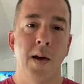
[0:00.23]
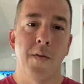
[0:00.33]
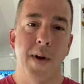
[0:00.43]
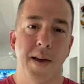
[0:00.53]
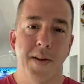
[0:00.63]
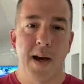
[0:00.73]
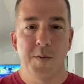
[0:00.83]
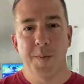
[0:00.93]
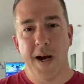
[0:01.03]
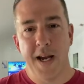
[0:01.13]
Faith
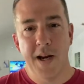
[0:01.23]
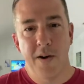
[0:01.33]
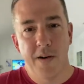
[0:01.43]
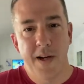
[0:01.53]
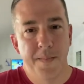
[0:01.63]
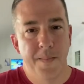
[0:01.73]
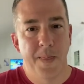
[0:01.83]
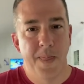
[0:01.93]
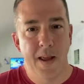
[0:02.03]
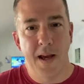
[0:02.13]
comes by hearing,
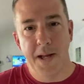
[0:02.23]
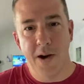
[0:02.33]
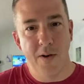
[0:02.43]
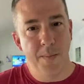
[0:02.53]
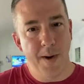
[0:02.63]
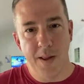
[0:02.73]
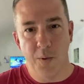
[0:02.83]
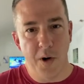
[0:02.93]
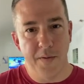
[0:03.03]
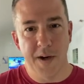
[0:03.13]
and hearing by the
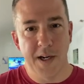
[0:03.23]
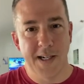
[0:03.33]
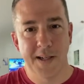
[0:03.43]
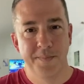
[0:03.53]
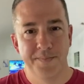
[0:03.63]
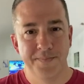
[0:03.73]
word of God.